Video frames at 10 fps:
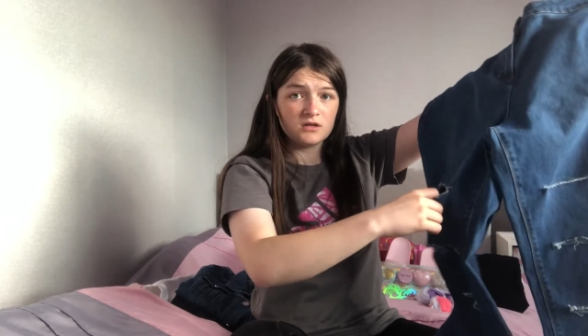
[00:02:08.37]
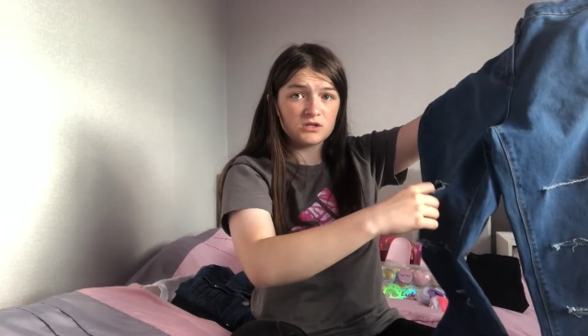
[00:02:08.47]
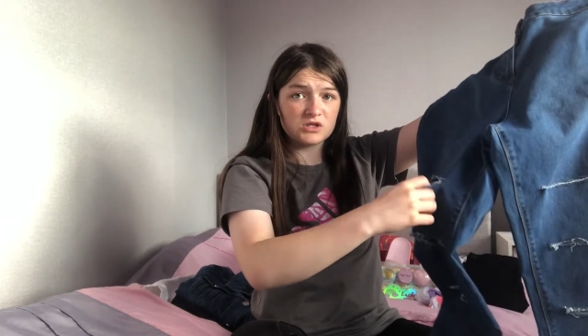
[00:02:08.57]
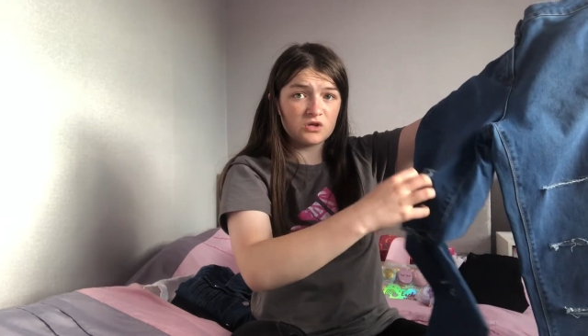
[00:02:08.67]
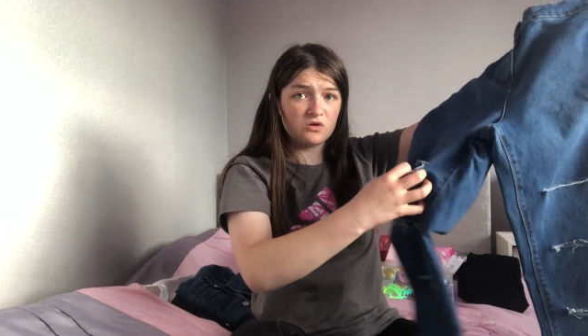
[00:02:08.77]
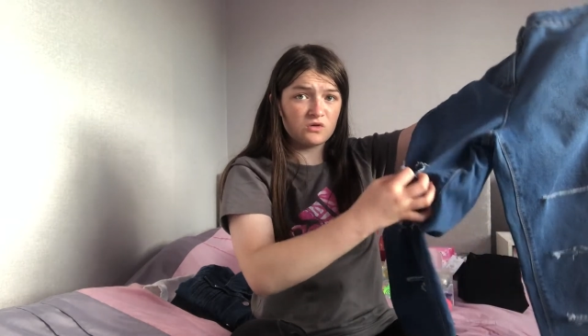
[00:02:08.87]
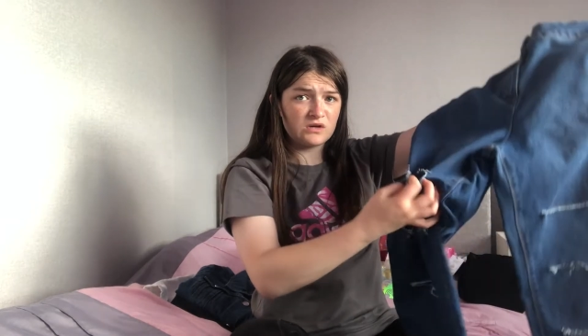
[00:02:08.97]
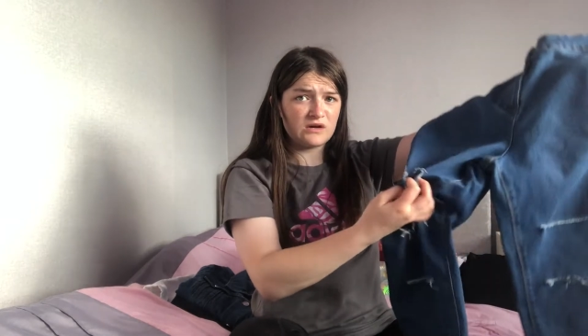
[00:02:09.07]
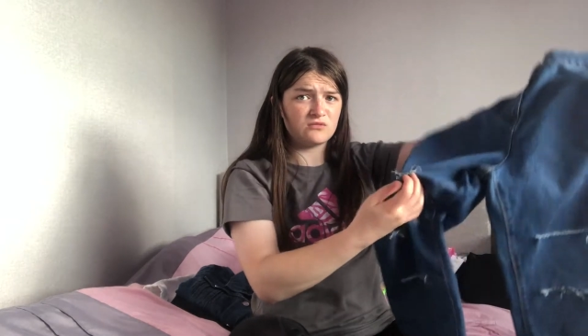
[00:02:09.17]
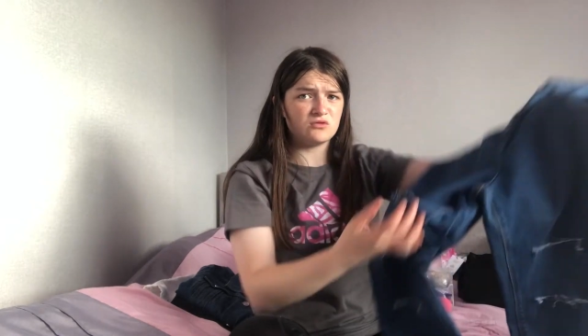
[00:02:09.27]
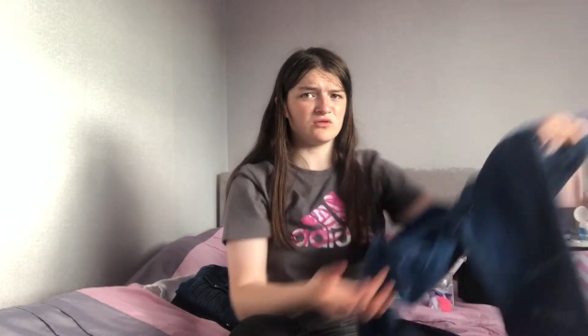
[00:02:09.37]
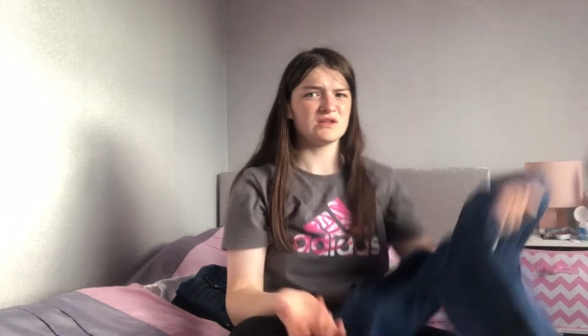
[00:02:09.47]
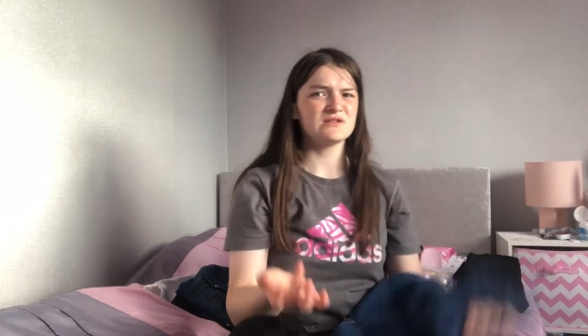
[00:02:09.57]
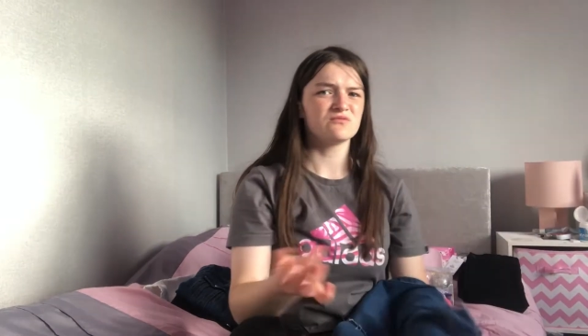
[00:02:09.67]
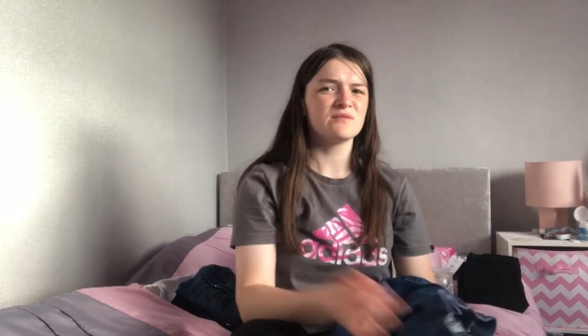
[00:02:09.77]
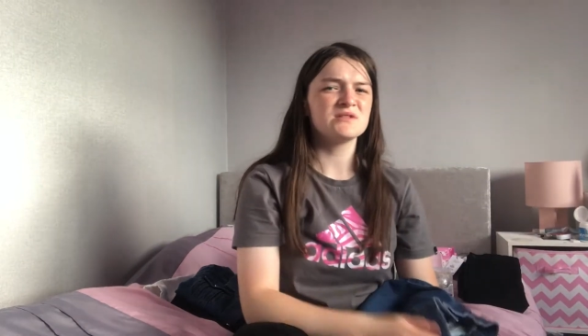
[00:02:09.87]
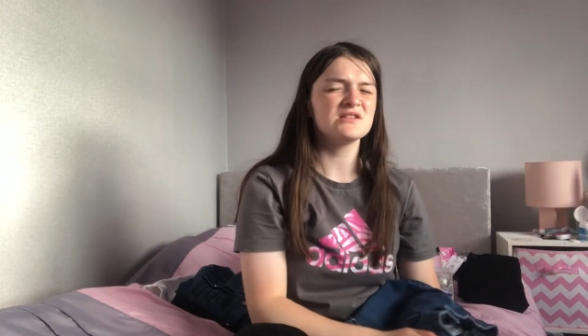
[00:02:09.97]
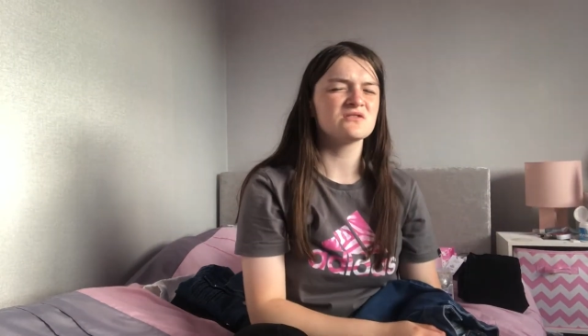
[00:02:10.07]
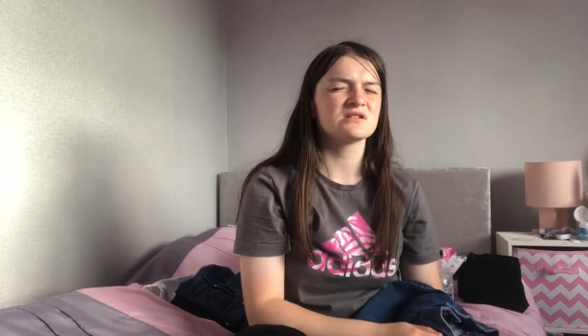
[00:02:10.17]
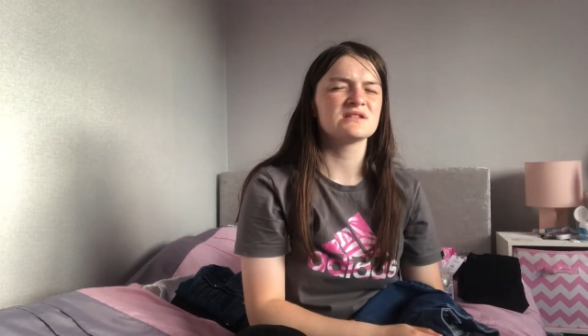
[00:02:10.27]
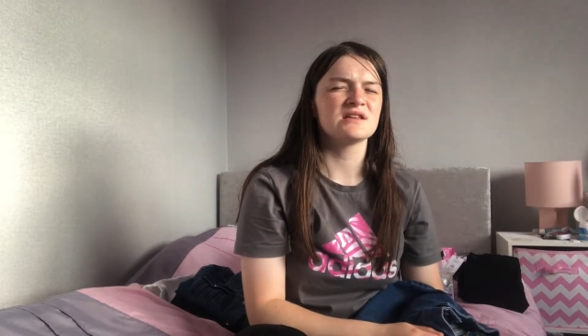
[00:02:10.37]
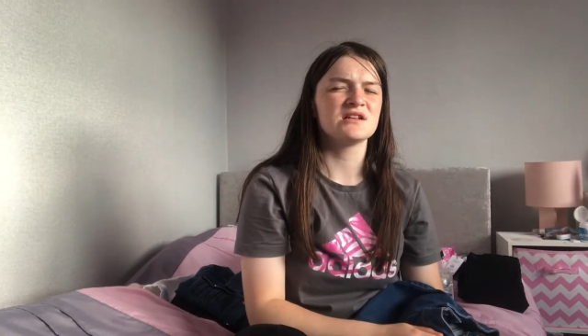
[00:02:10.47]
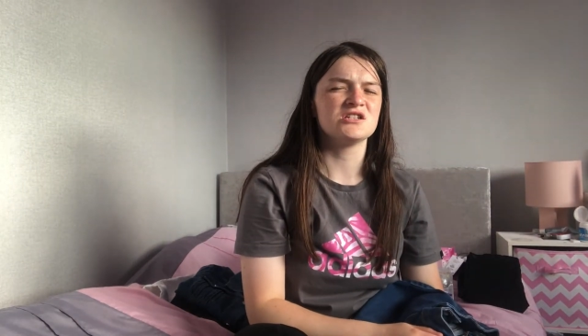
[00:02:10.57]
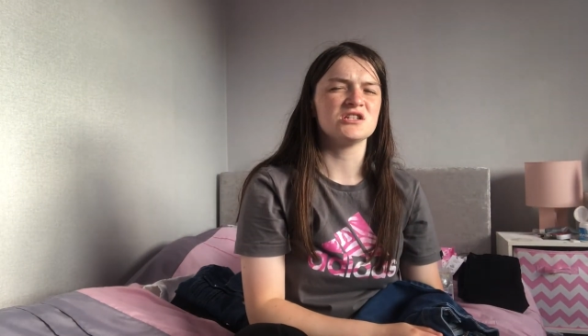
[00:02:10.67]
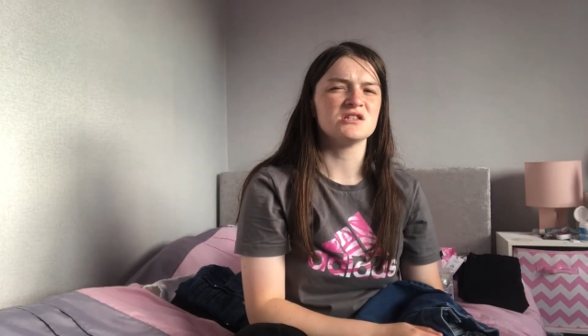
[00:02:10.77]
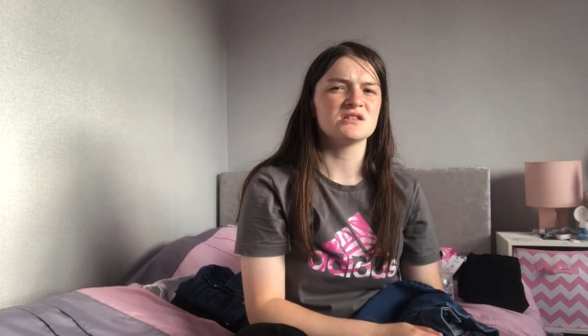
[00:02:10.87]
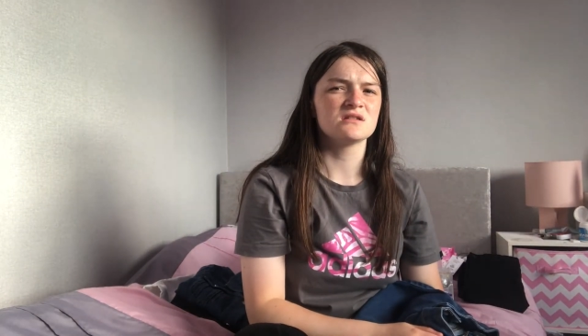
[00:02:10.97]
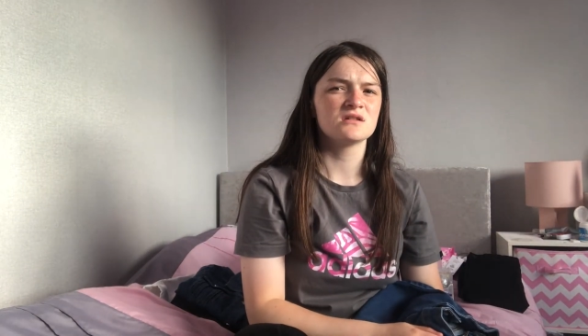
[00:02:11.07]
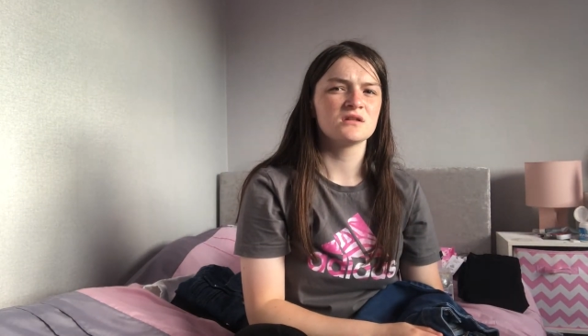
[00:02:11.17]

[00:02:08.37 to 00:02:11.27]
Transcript: So, I don't know, are these ripped jeans or slitted jeans?